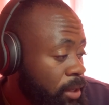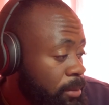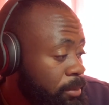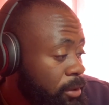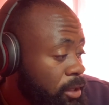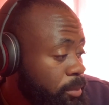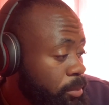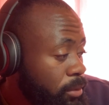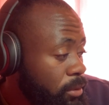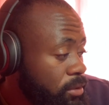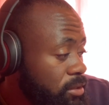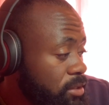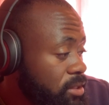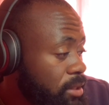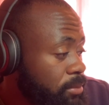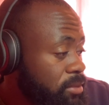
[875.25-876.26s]
about
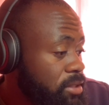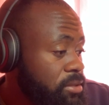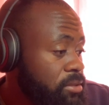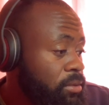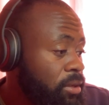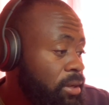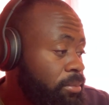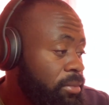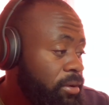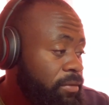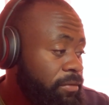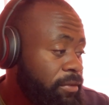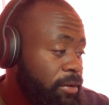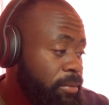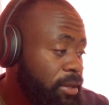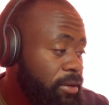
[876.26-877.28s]
politics. I'm just all about
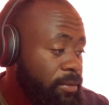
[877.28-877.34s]
farming.